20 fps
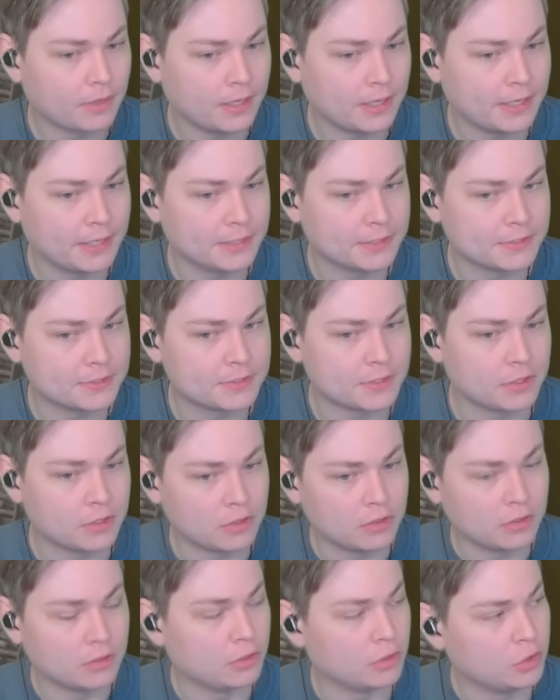is
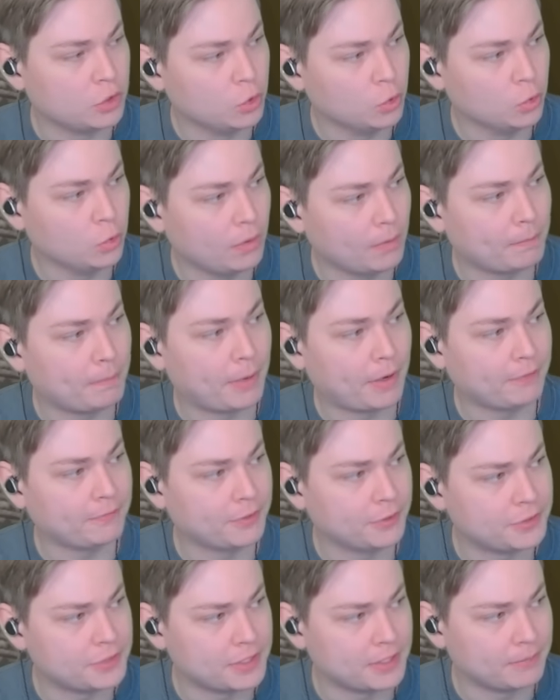you buff
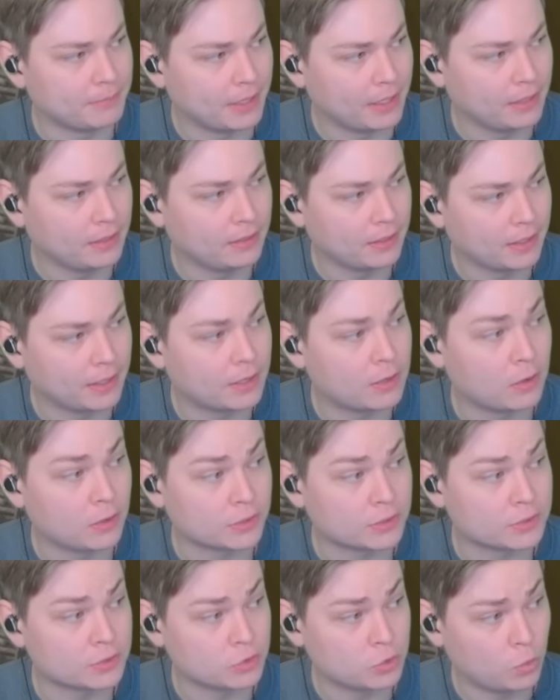your teammate, it
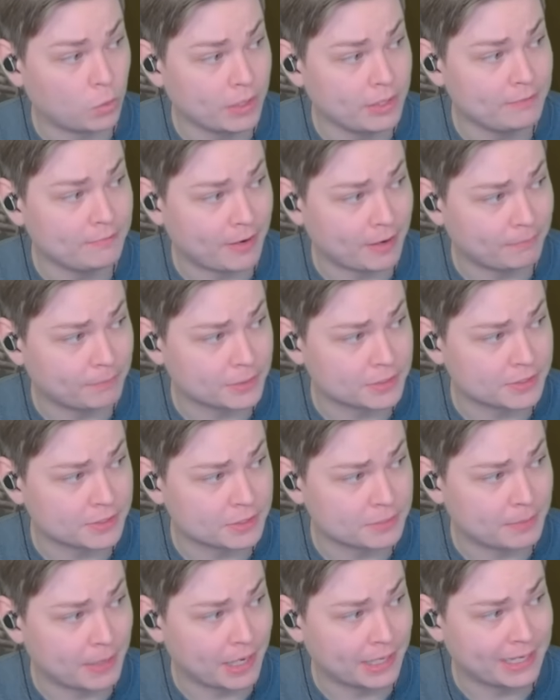costs 25%
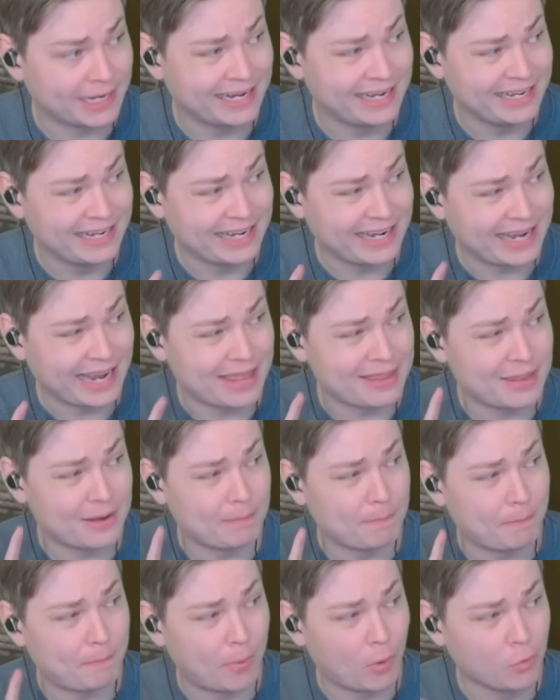spec, and
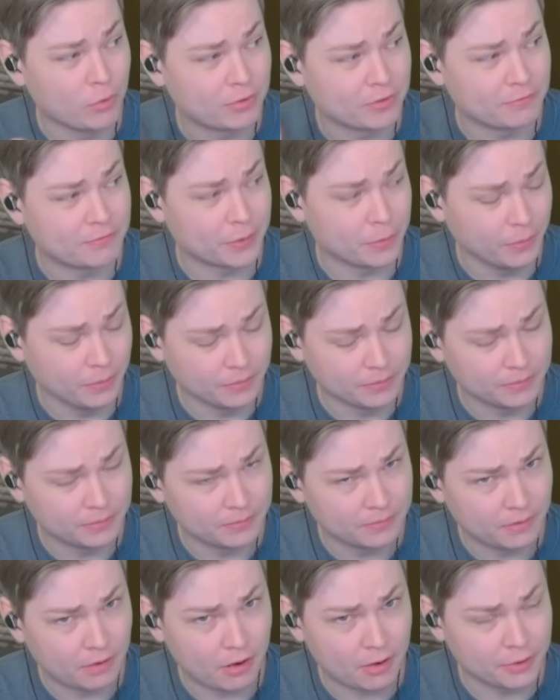then both of you
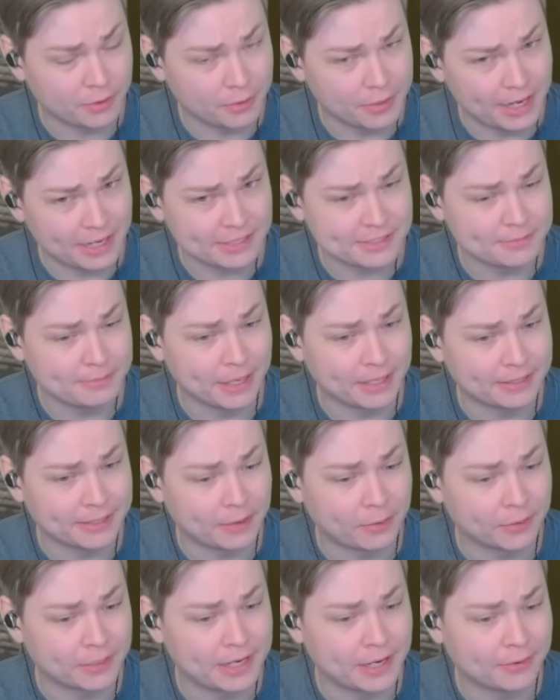on your next melee
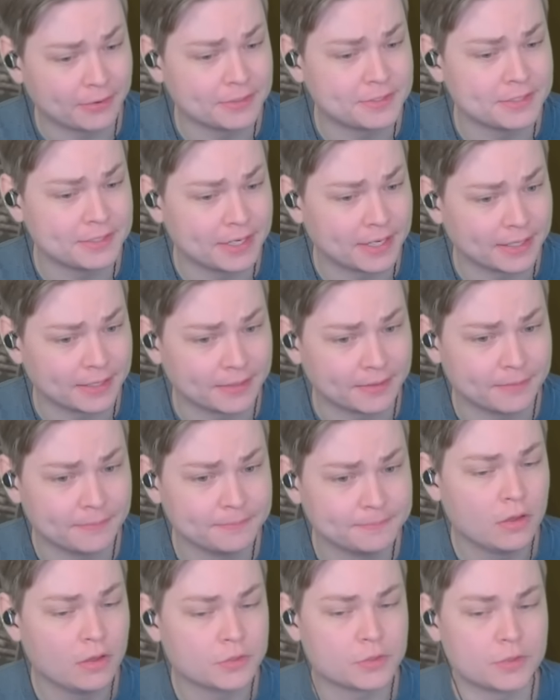are guaranteed to hit.
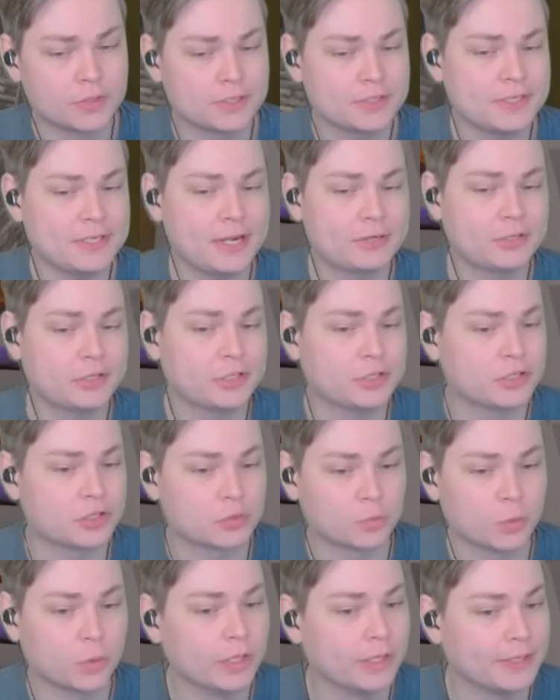So this is actually just
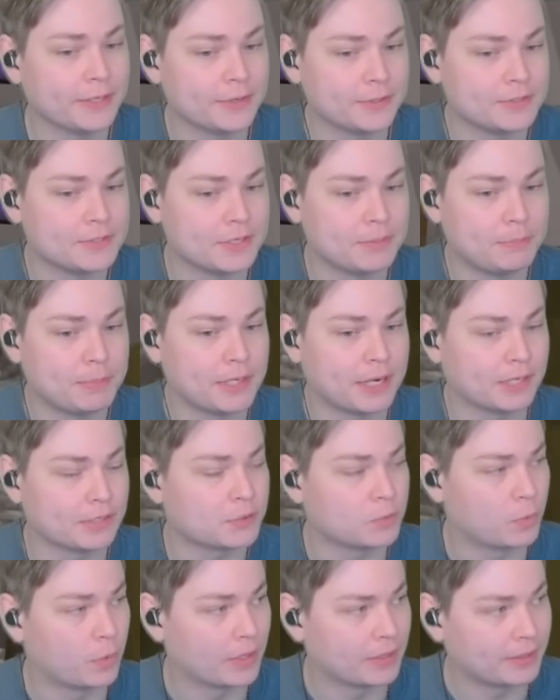really good
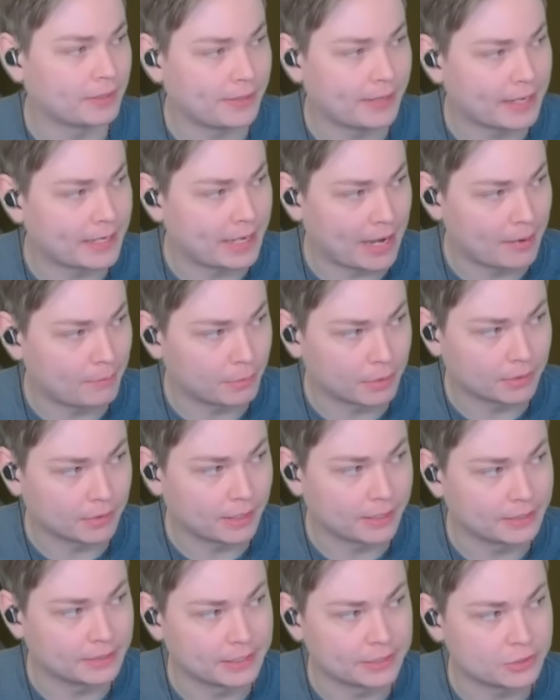DPS with like
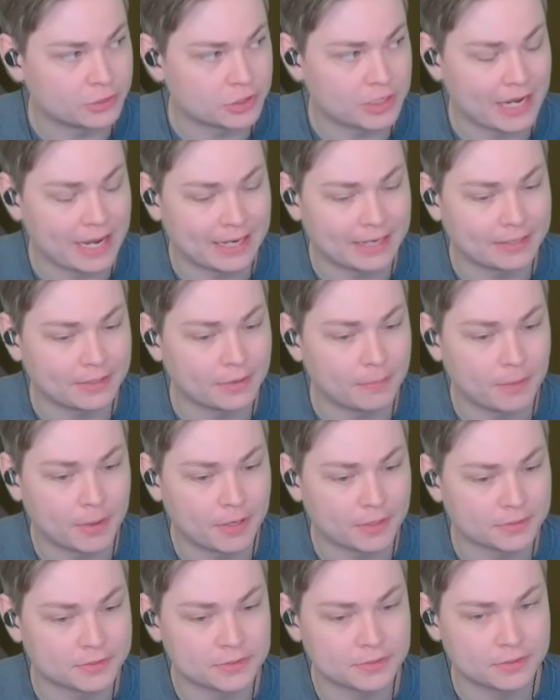Emberlight, like just hitting the
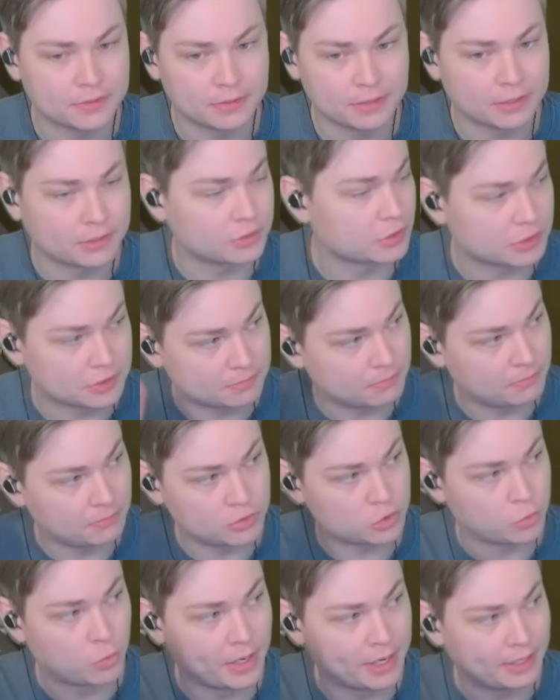boss. Like just
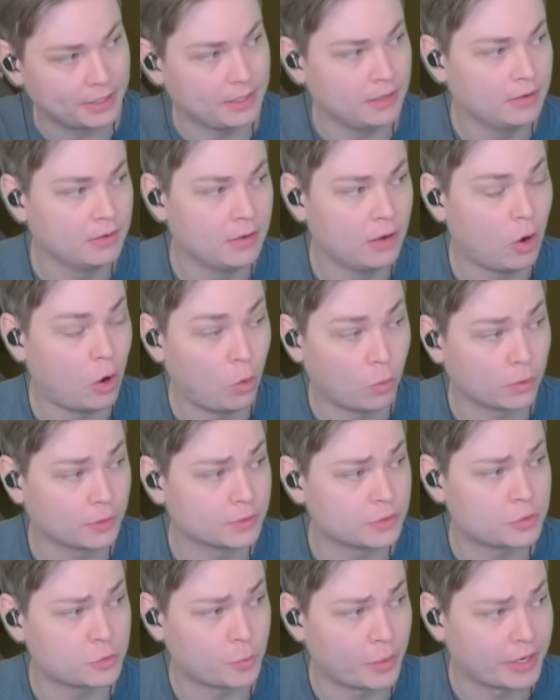swing,
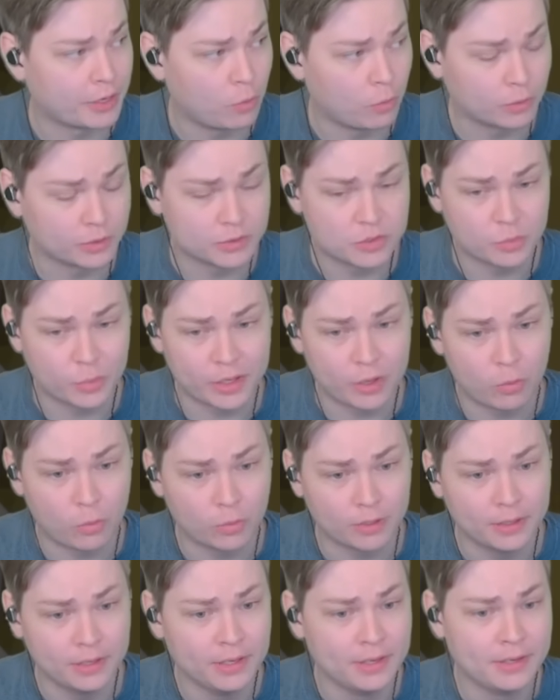horn, swing, horn, swing,
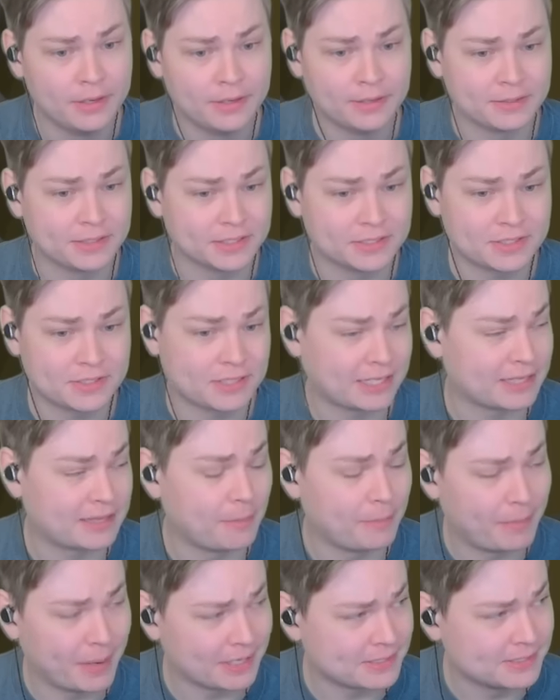horn. This is like
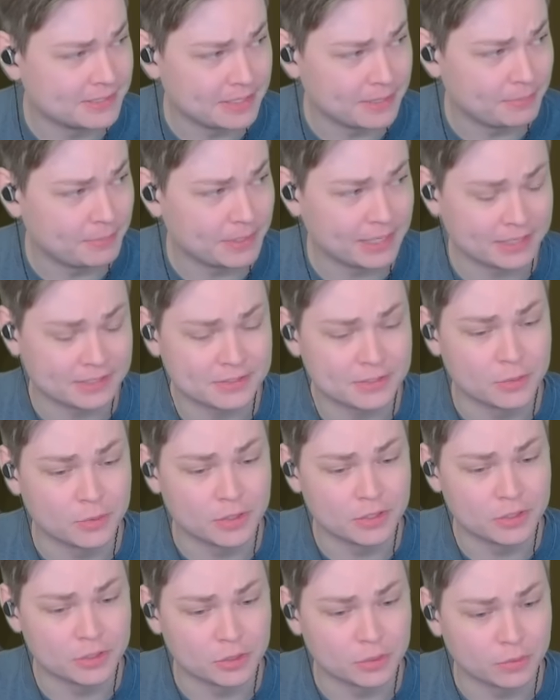the best DPS you
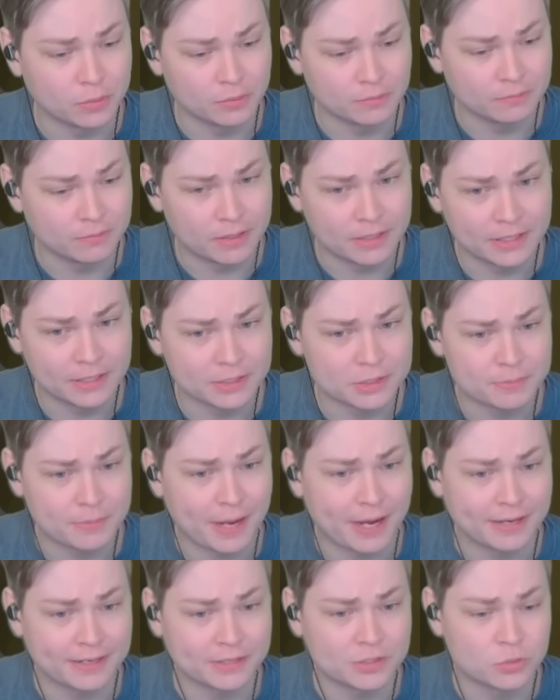can do in a
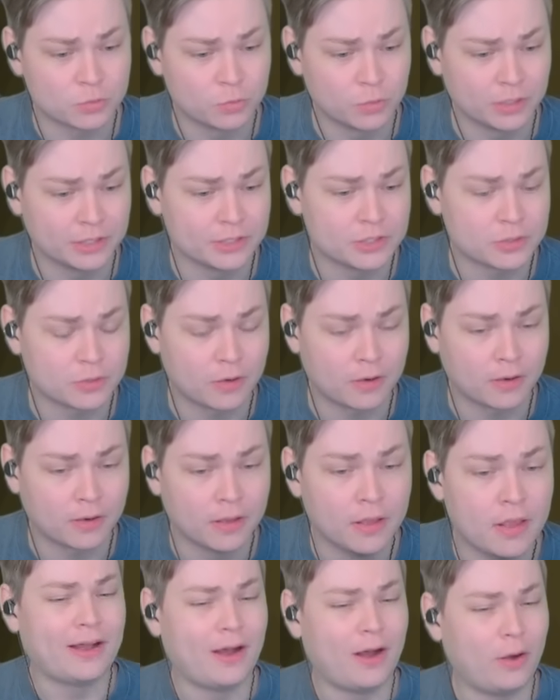spec. It's really strong.
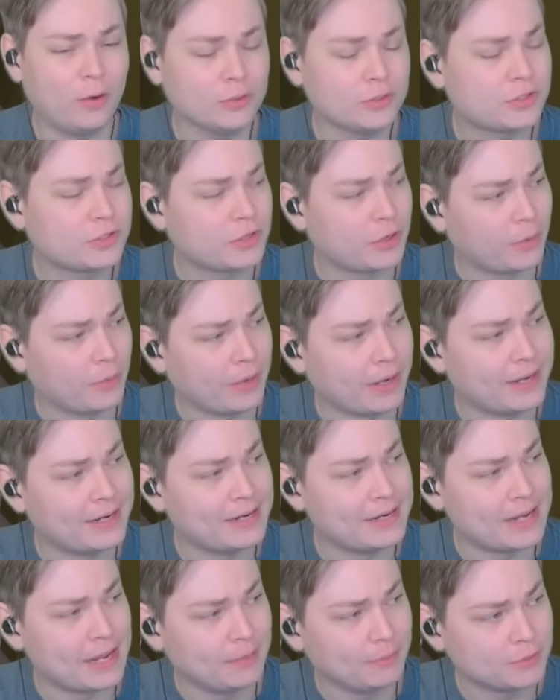Also, it
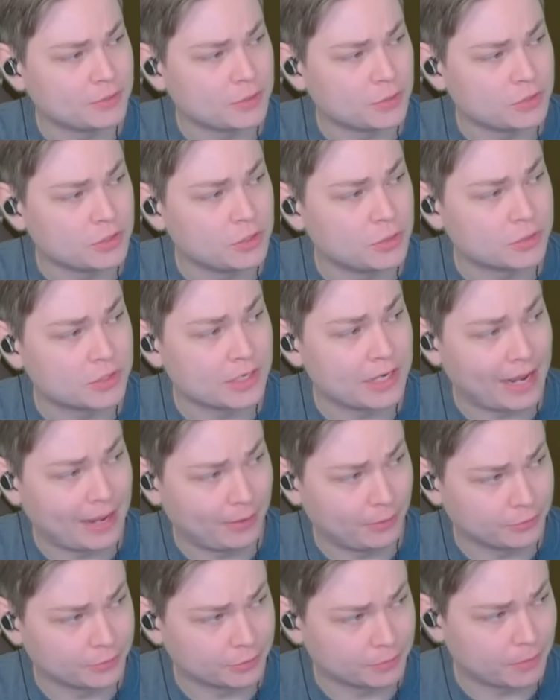enables you to use an
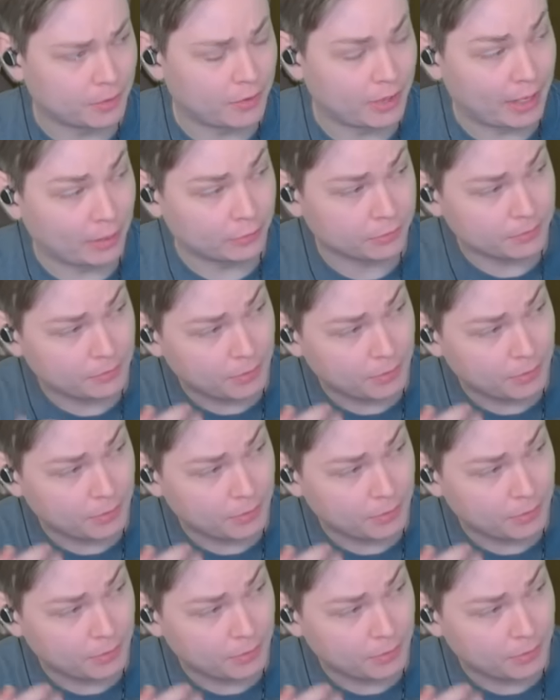Elder Maul. Elder